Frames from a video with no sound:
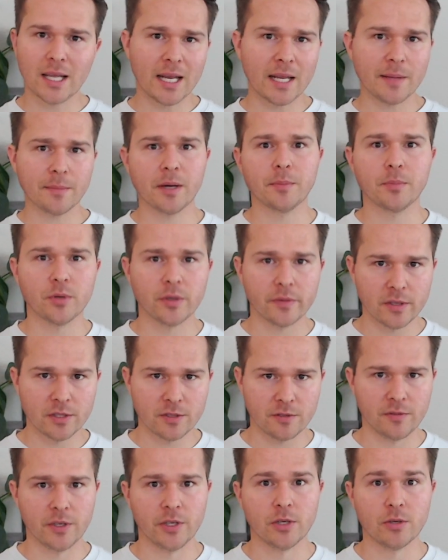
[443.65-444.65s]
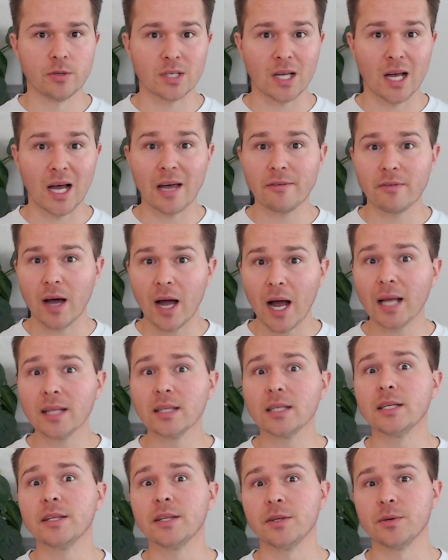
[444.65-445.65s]
any of my previous videos, I've
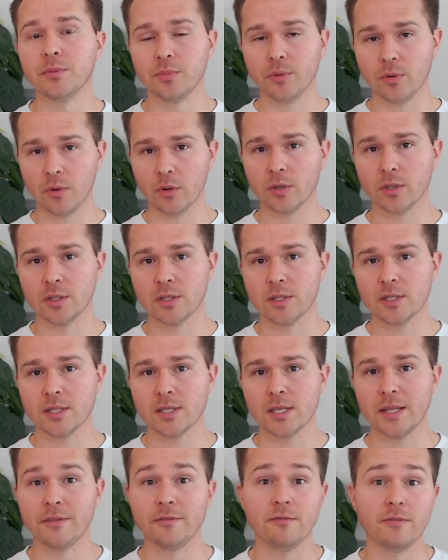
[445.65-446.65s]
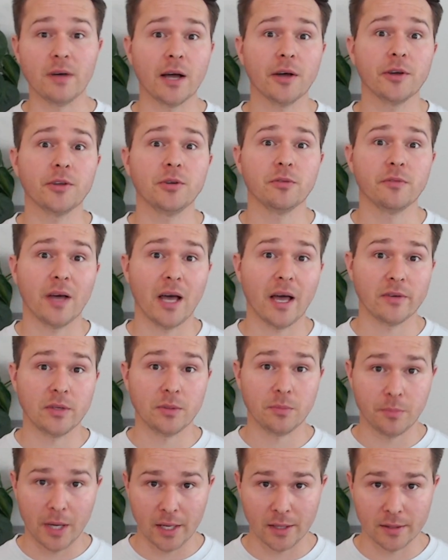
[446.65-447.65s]
highlighted the importance and the value of
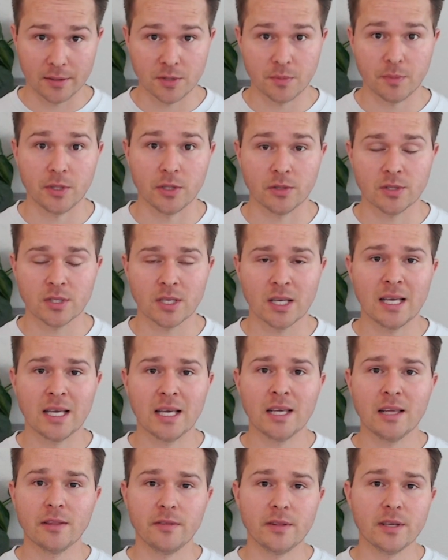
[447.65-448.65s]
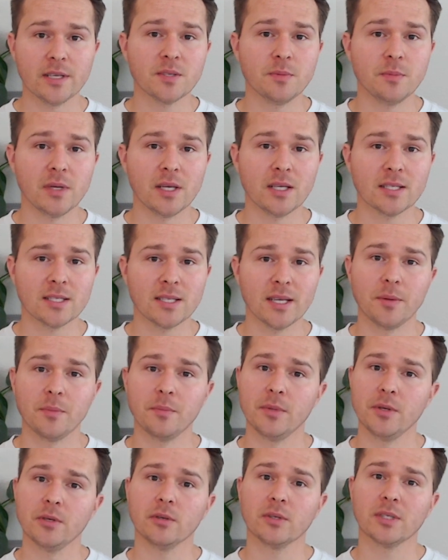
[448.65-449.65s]
having balanced meals. This means that a
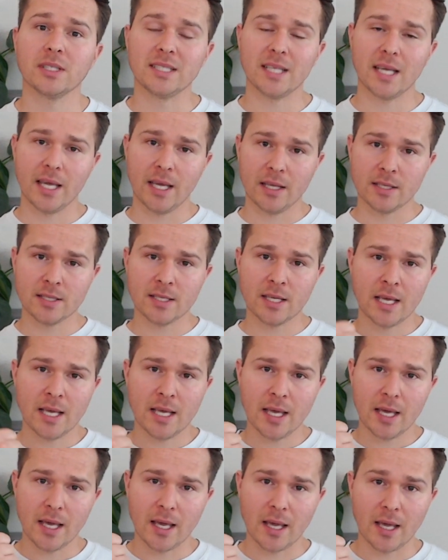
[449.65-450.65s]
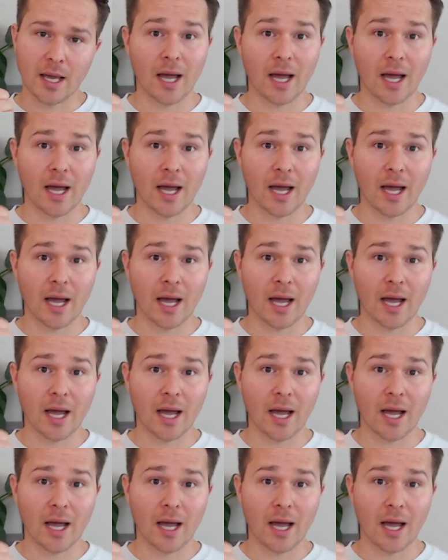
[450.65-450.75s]
meal contains a